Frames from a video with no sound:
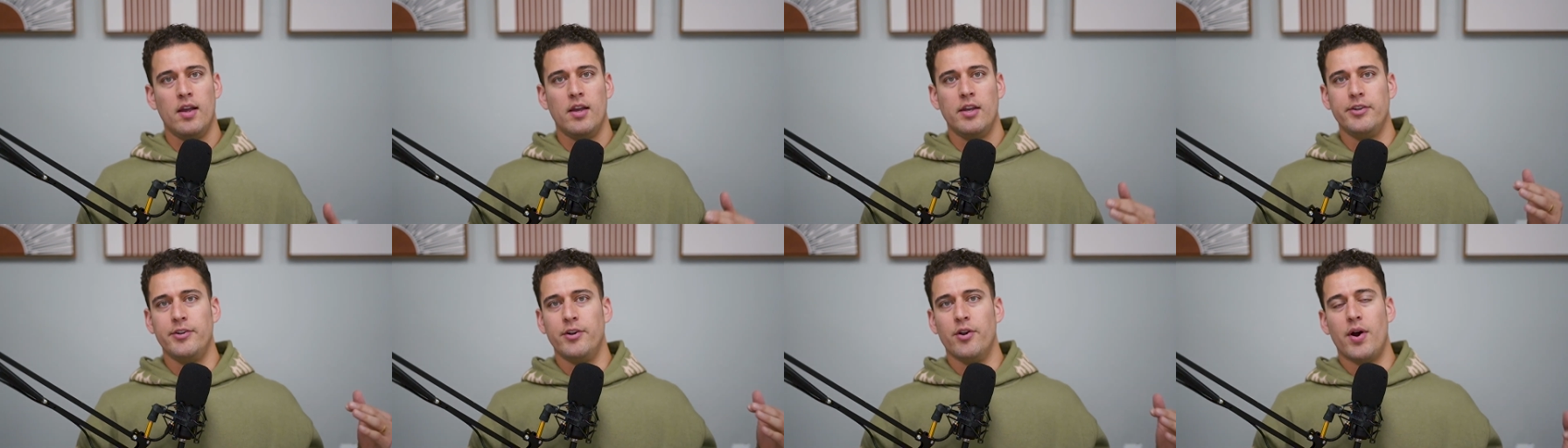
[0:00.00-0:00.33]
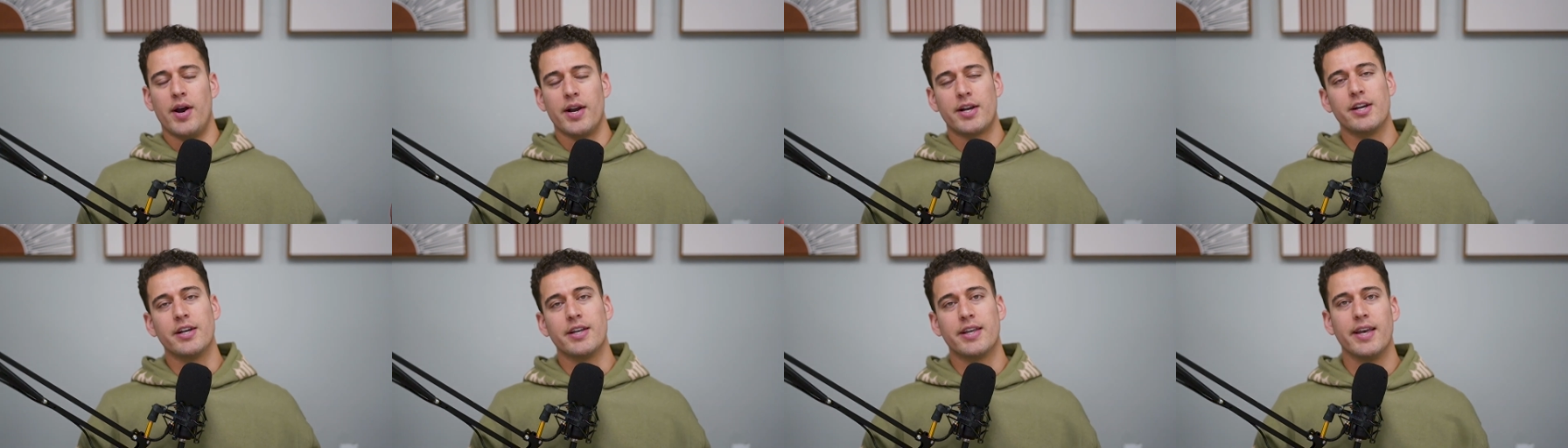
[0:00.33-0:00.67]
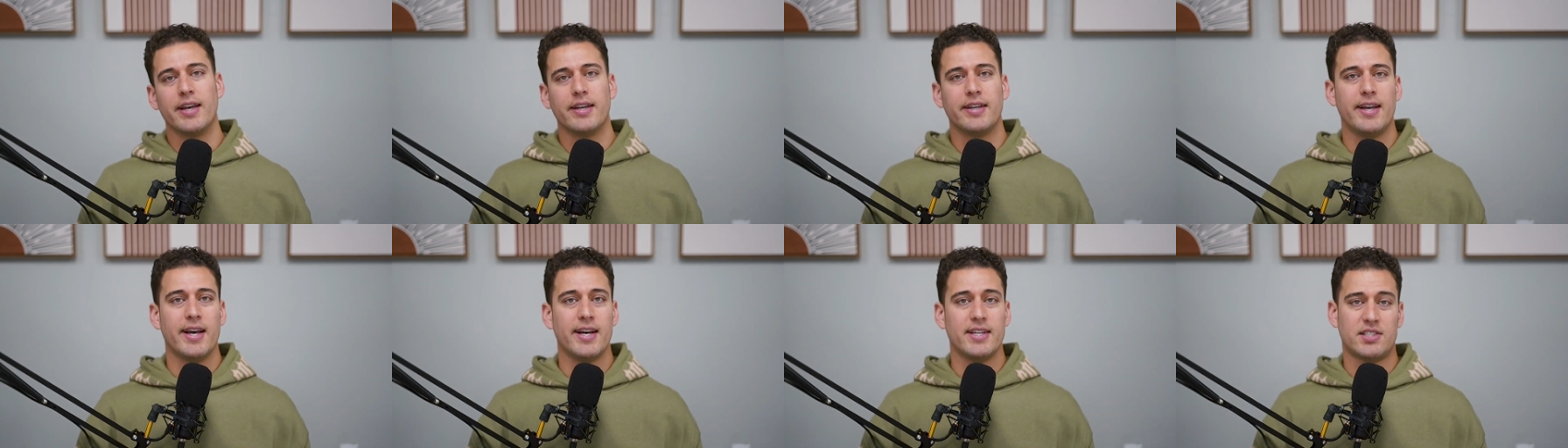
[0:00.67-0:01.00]
I could
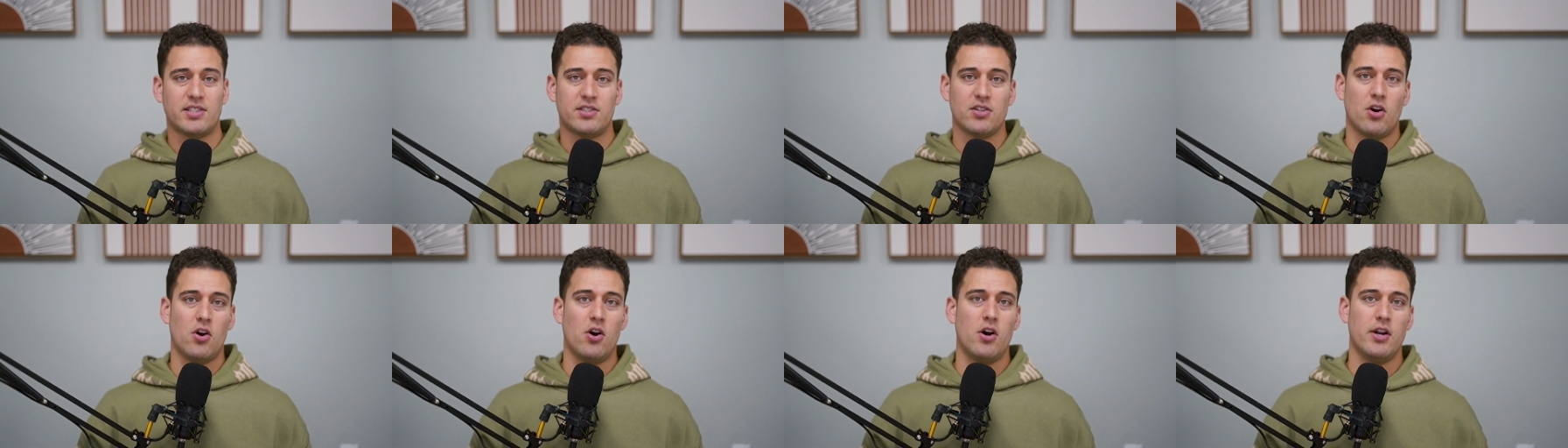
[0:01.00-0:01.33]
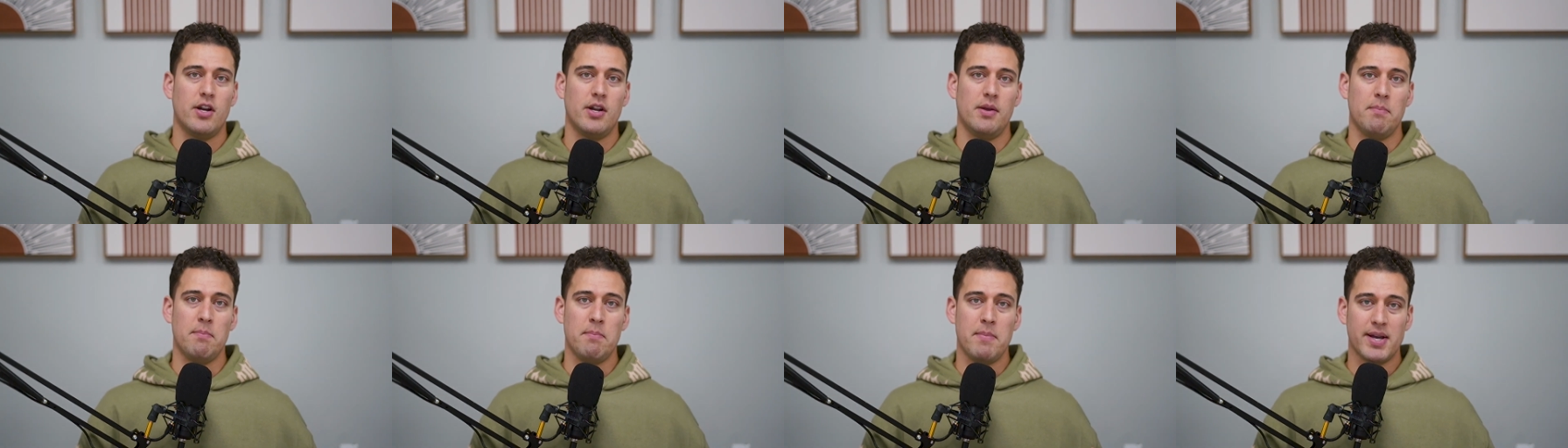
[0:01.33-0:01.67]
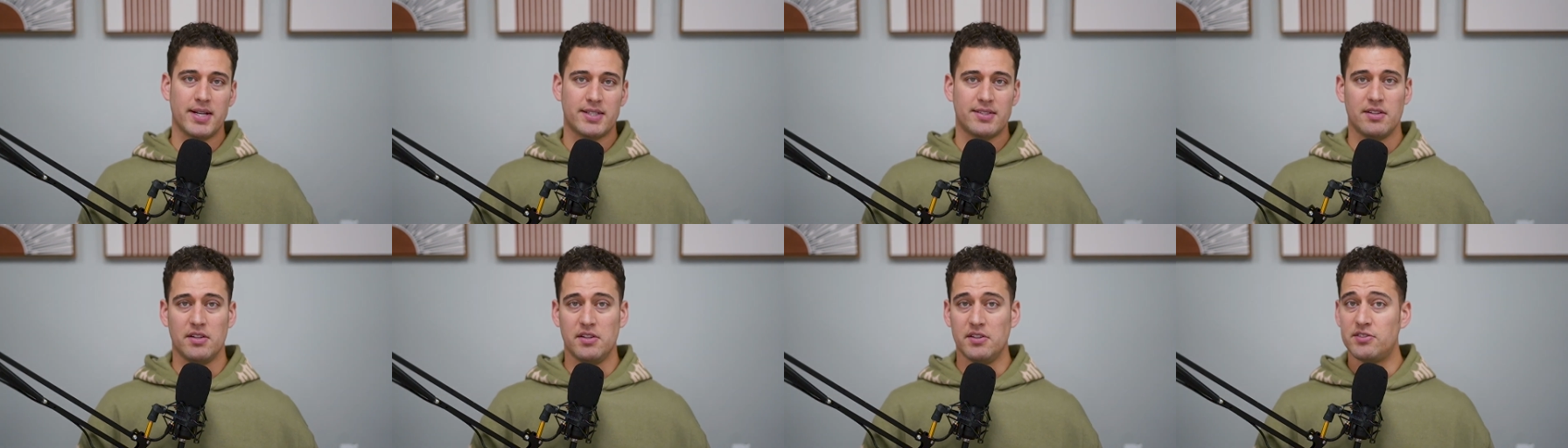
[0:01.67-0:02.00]
get guests on and
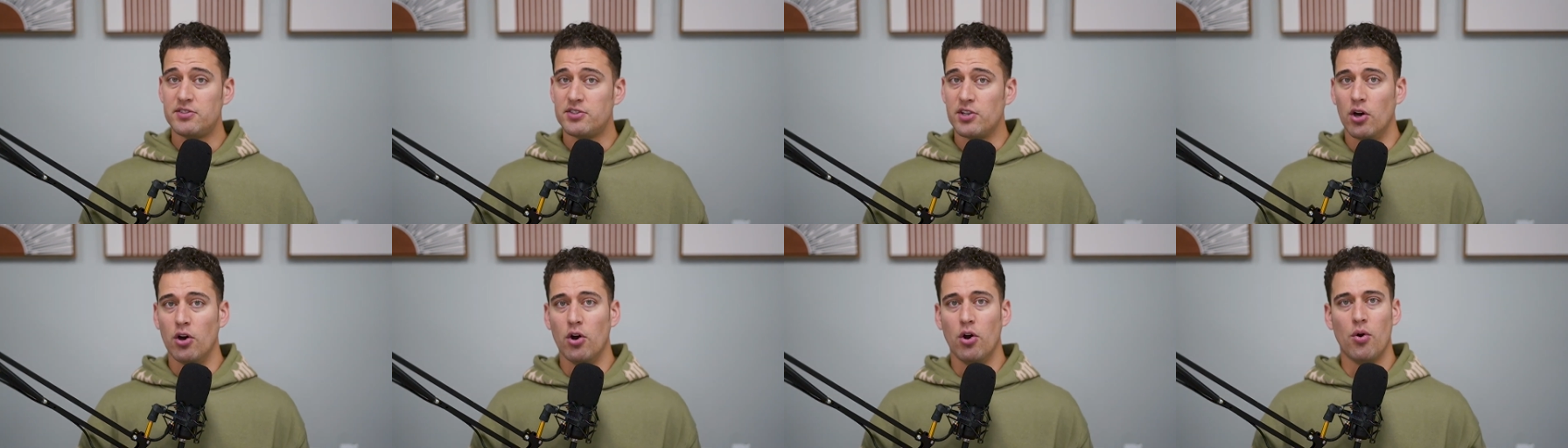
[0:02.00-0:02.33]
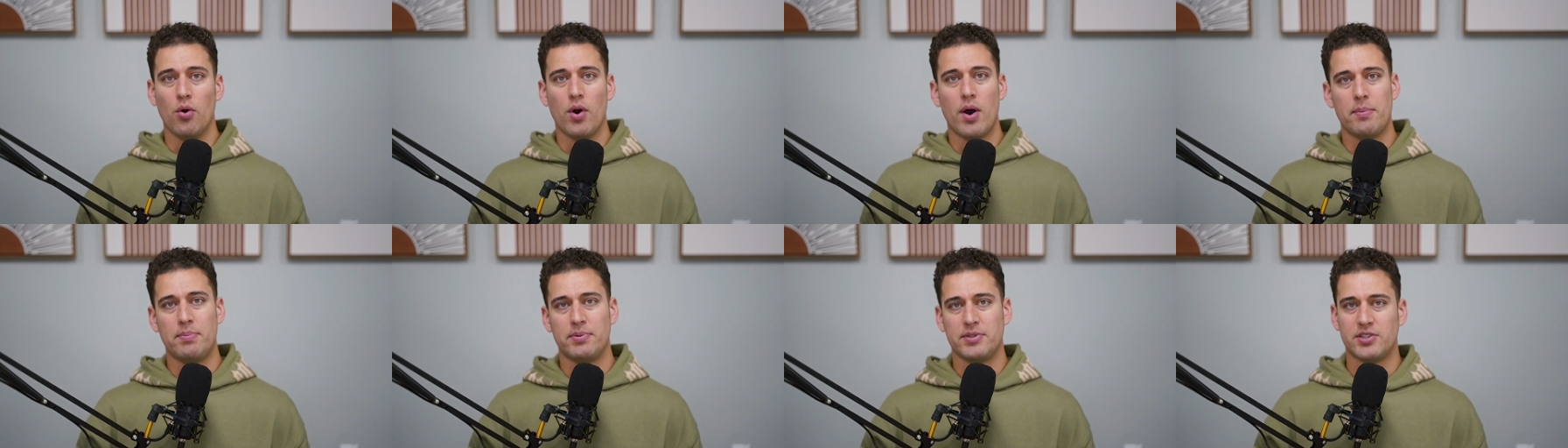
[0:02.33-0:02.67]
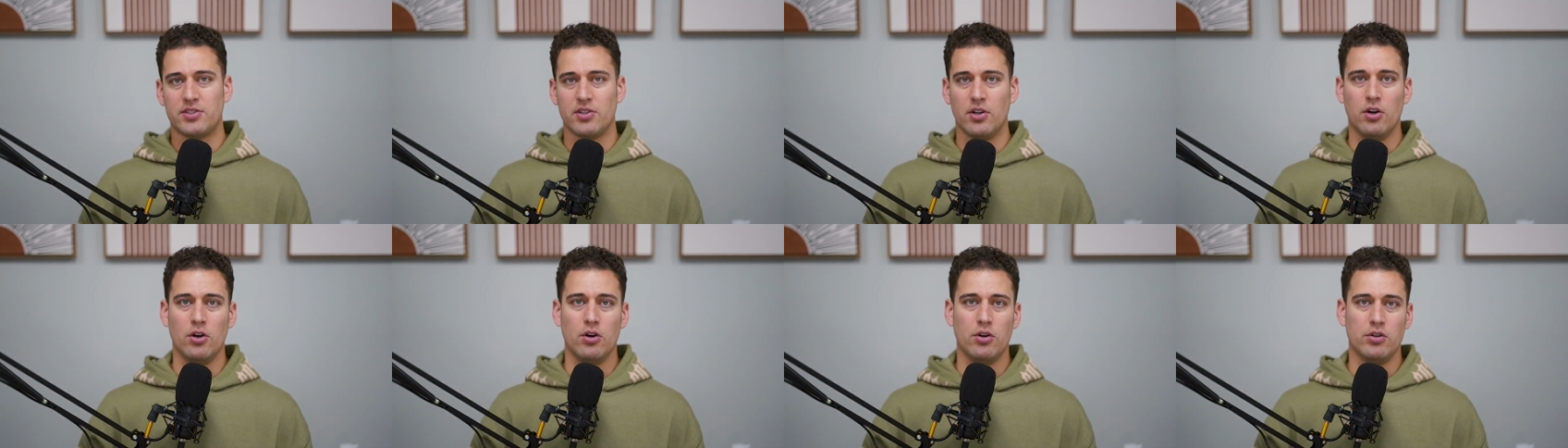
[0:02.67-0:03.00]
mix in solo
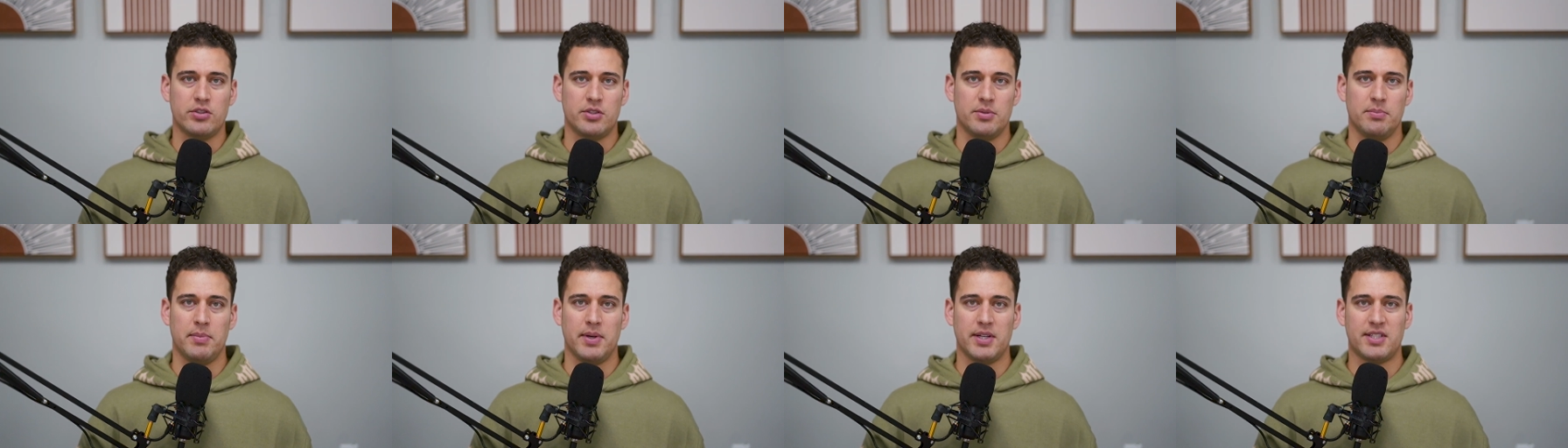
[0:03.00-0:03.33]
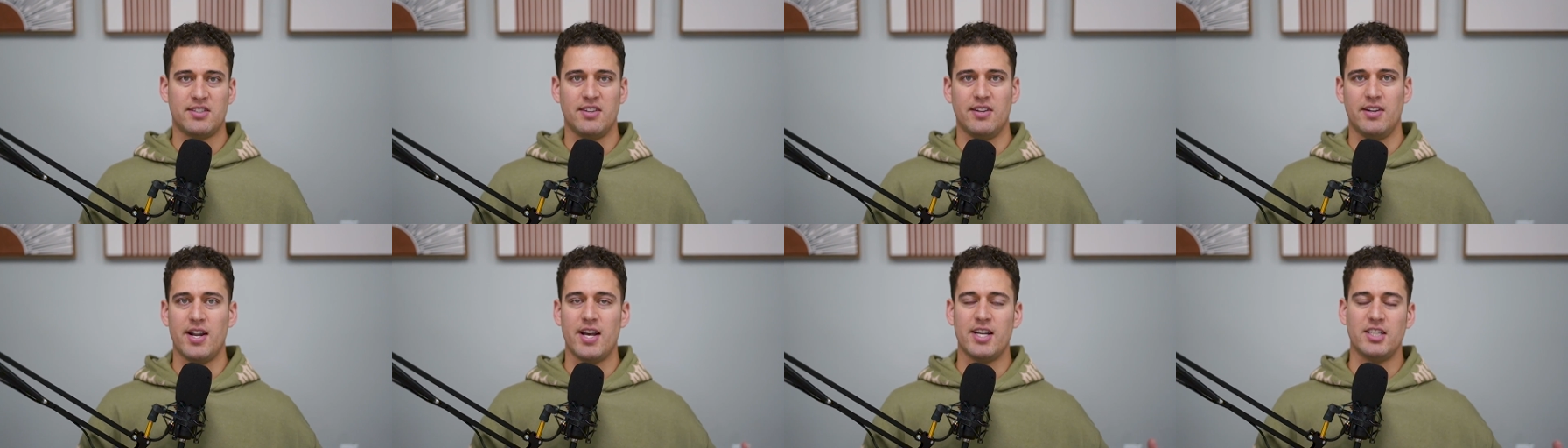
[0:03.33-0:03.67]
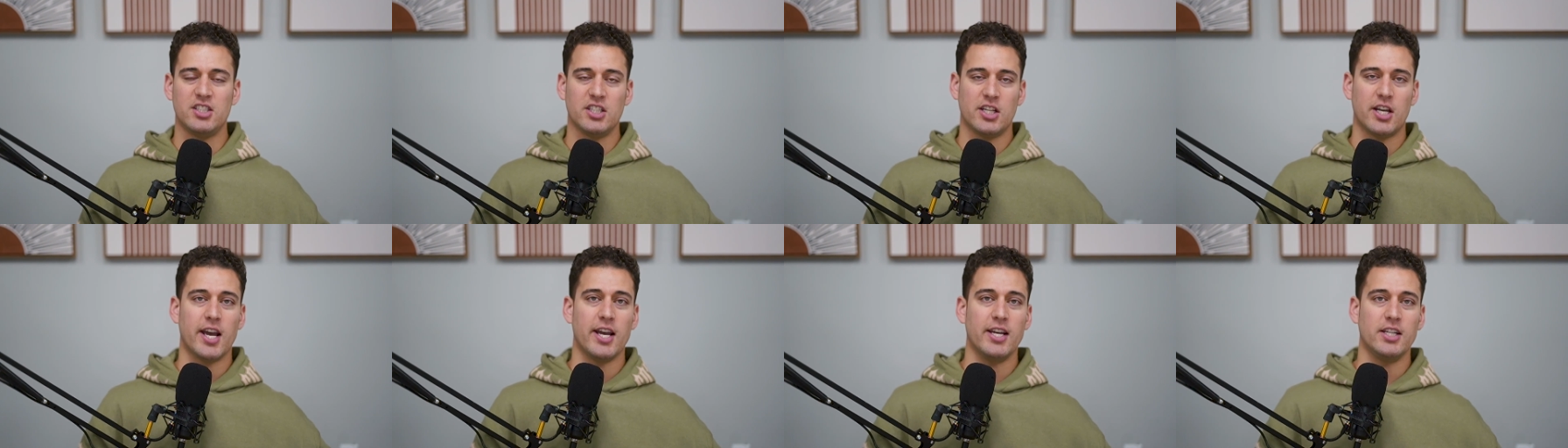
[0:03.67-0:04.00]
episodes and mix in
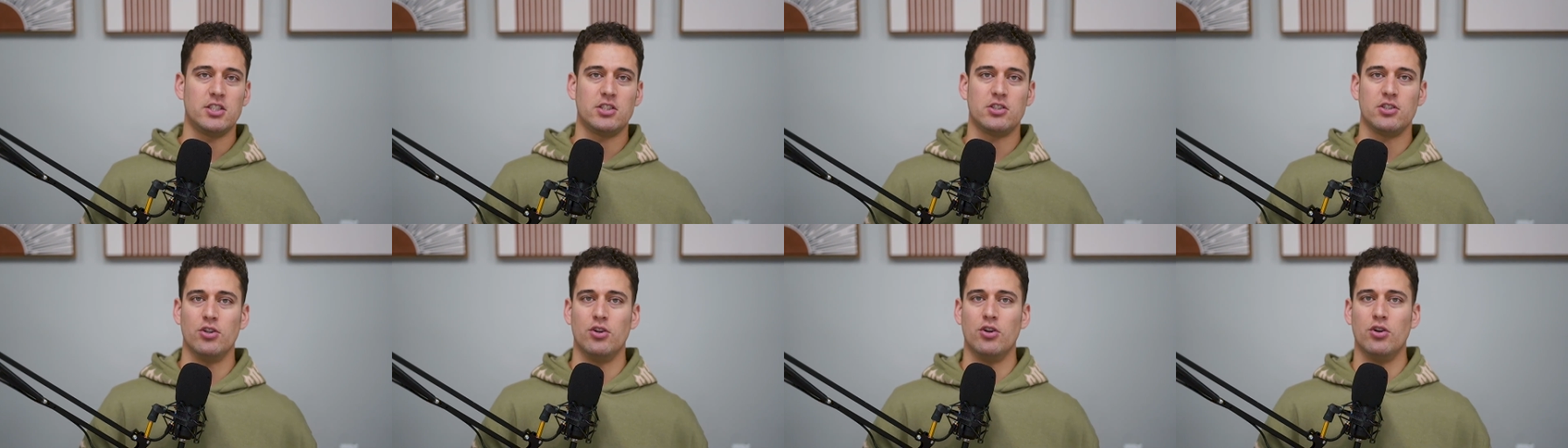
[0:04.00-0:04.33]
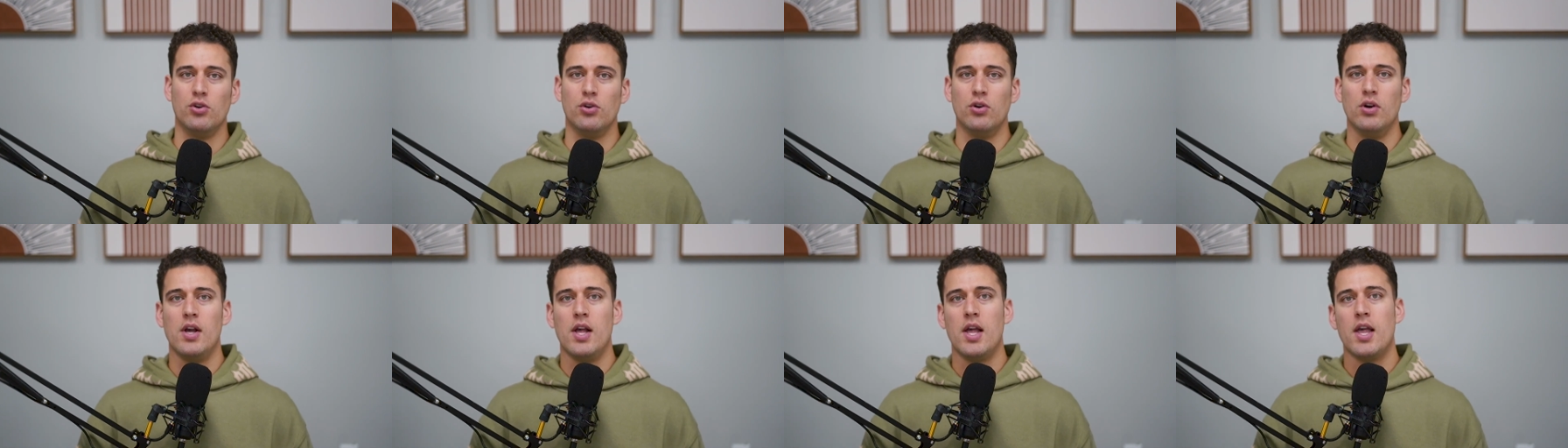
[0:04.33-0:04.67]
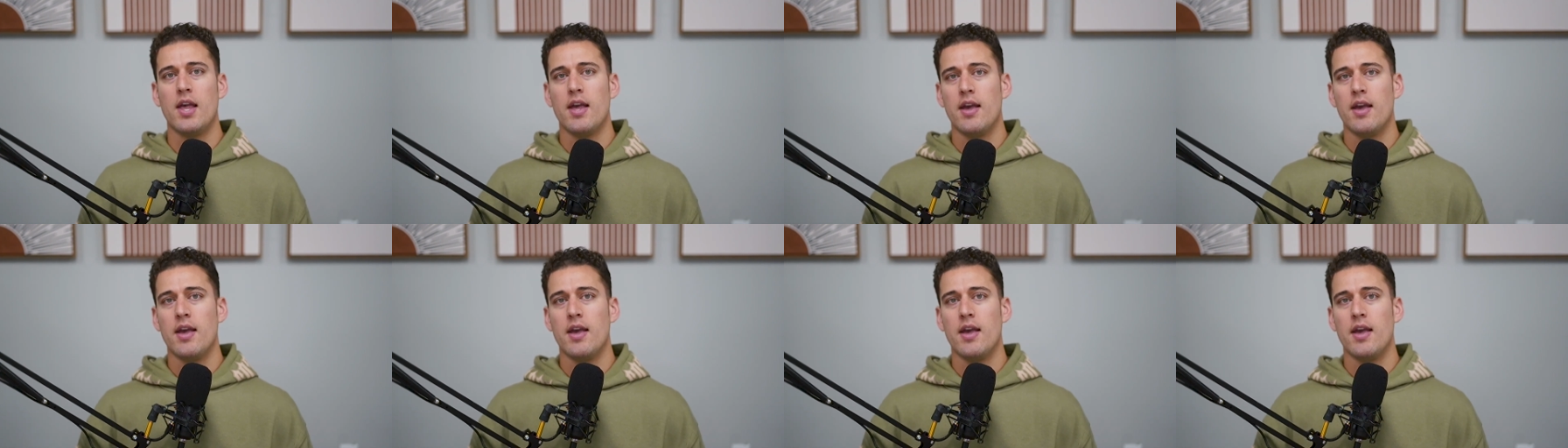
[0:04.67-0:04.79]
educational